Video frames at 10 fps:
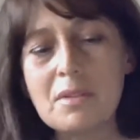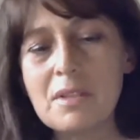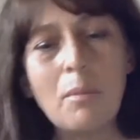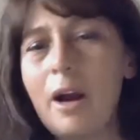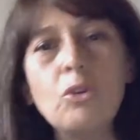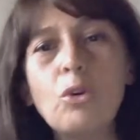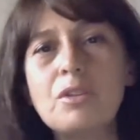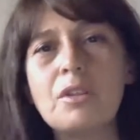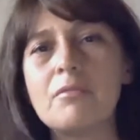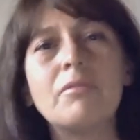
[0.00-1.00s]
somehow
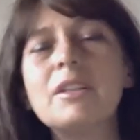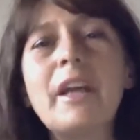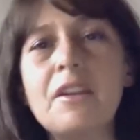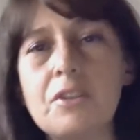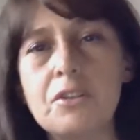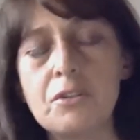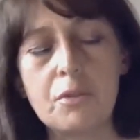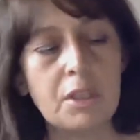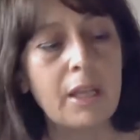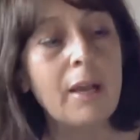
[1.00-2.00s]
not related to
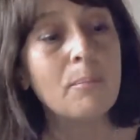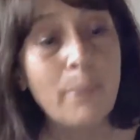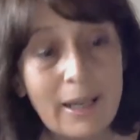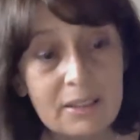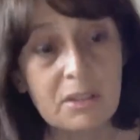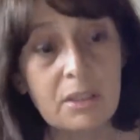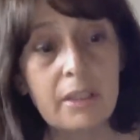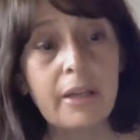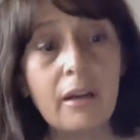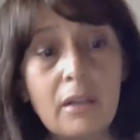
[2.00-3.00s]
it. But
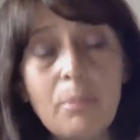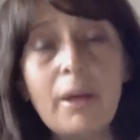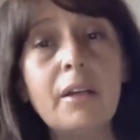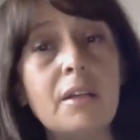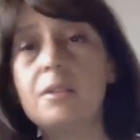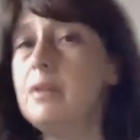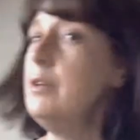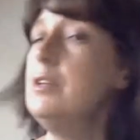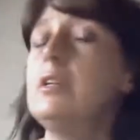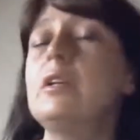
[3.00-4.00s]
Karabakh is
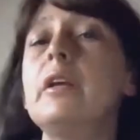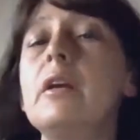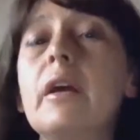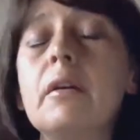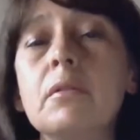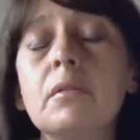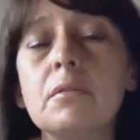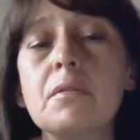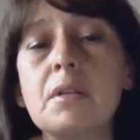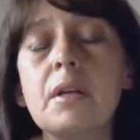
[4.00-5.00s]
definitely
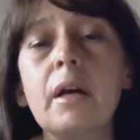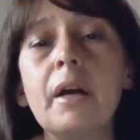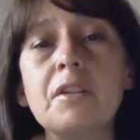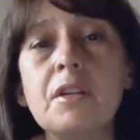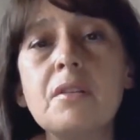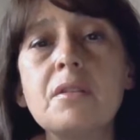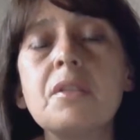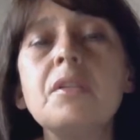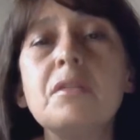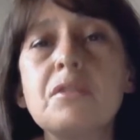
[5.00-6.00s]
the idea
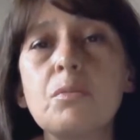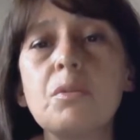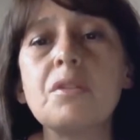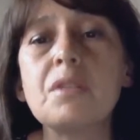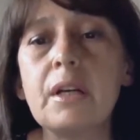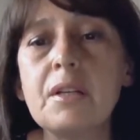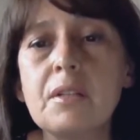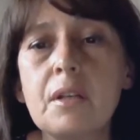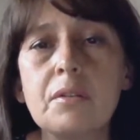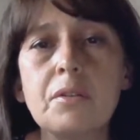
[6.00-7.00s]
that needs to be
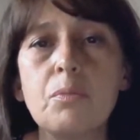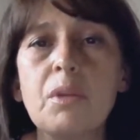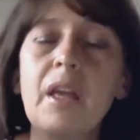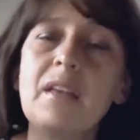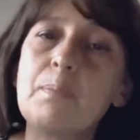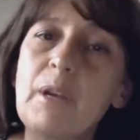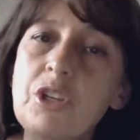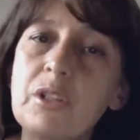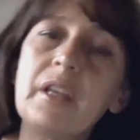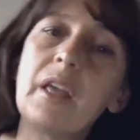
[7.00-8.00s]
discussed and to be
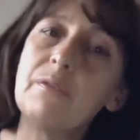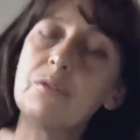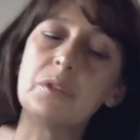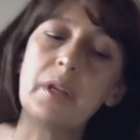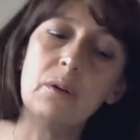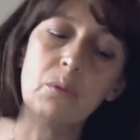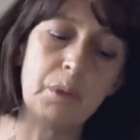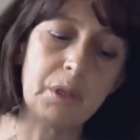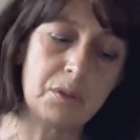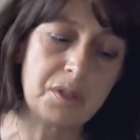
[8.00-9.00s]
especially careful now,
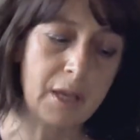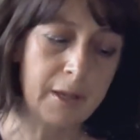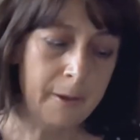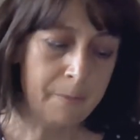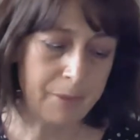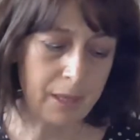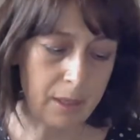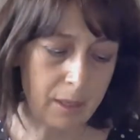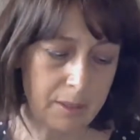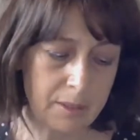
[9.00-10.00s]
because
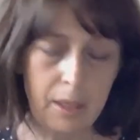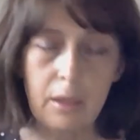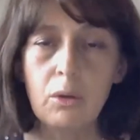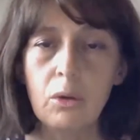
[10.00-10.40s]
the